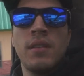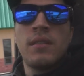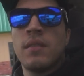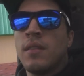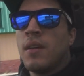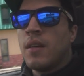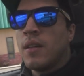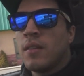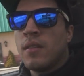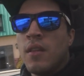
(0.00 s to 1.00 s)
seats in
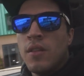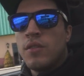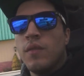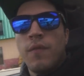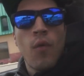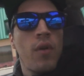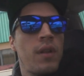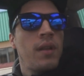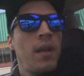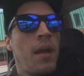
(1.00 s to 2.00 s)
the two
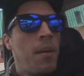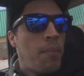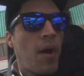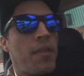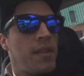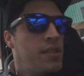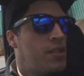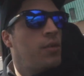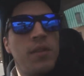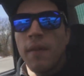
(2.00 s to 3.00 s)
forty, but
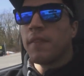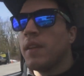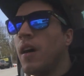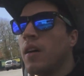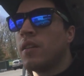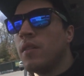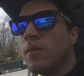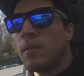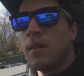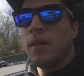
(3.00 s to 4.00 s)
these do definitely hug
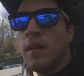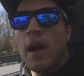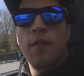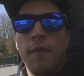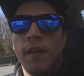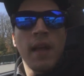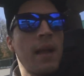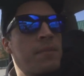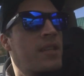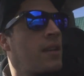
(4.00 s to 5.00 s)
you. I don't feel
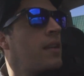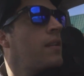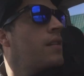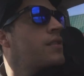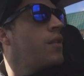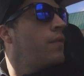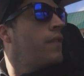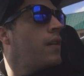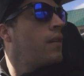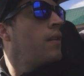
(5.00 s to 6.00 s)
like I'm sitting in a
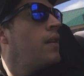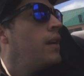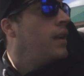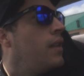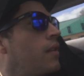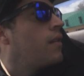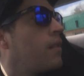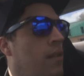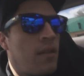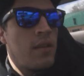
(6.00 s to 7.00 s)
sofa
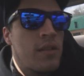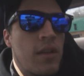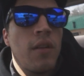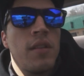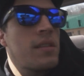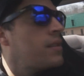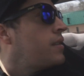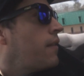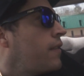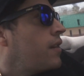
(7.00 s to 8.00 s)
either. So this
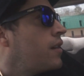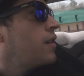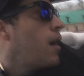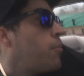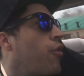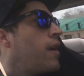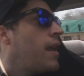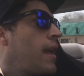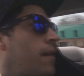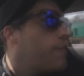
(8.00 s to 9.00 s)
is definitely a good
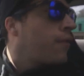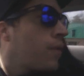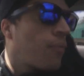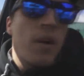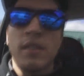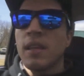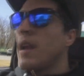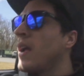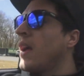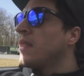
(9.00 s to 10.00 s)
upgrade, and for the price
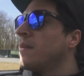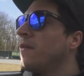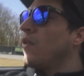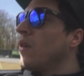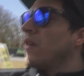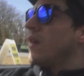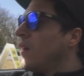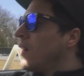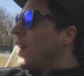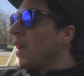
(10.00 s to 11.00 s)
that I got them for,
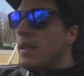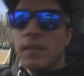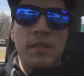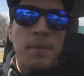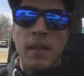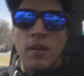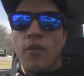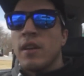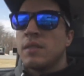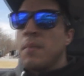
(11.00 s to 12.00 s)
I didn't
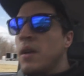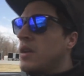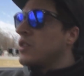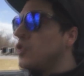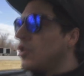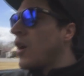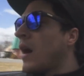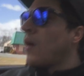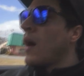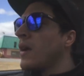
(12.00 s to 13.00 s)
spend crazy money because you know
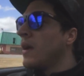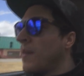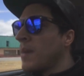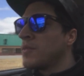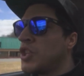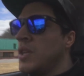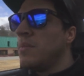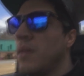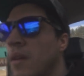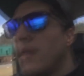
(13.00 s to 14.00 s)
how I am, I'm cheap.